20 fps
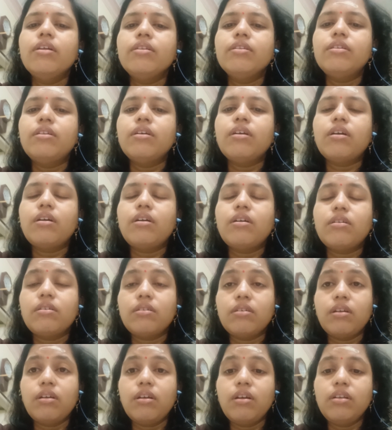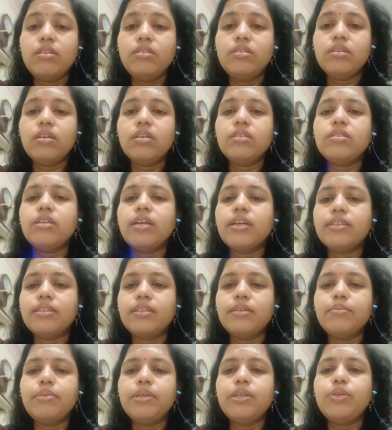the cultures
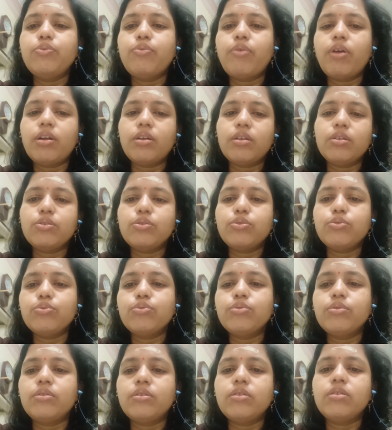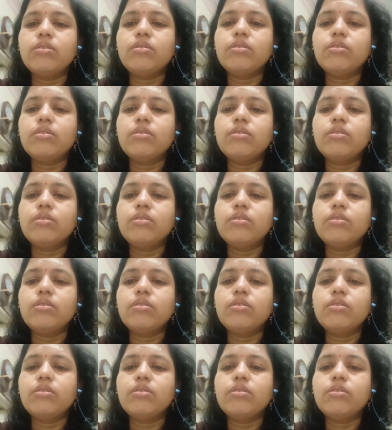exhibit water-soaked